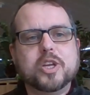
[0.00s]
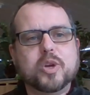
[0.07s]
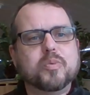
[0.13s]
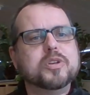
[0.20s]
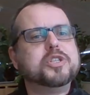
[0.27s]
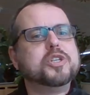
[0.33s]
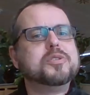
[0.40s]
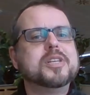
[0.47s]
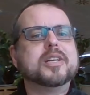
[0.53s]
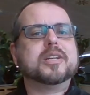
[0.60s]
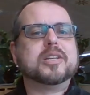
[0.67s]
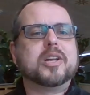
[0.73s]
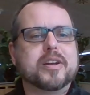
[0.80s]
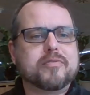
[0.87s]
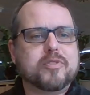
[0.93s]
you're reducing
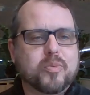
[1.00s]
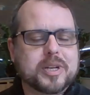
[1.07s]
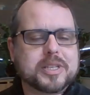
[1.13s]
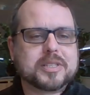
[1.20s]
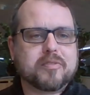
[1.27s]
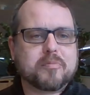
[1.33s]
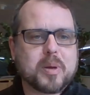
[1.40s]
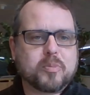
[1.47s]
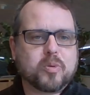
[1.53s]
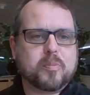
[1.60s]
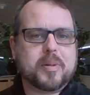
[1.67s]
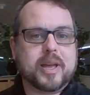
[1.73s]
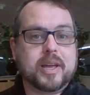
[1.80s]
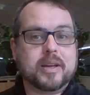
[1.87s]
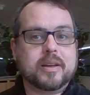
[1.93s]
a lot of the risk of
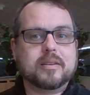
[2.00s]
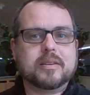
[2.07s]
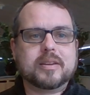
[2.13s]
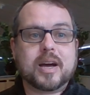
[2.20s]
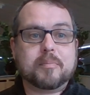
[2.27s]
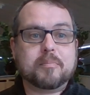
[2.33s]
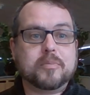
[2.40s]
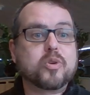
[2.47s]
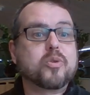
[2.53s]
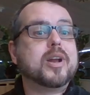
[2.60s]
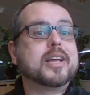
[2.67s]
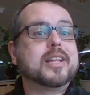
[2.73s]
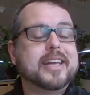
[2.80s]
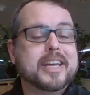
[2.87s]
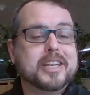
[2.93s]
people being um,
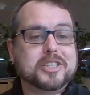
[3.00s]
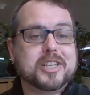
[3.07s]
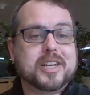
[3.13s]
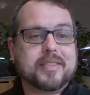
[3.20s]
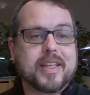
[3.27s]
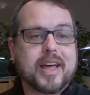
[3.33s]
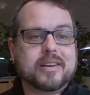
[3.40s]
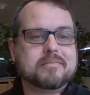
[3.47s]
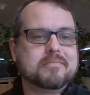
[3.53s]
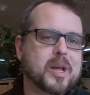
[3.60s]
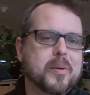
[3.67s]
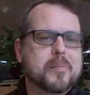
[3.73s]
critically injured in that.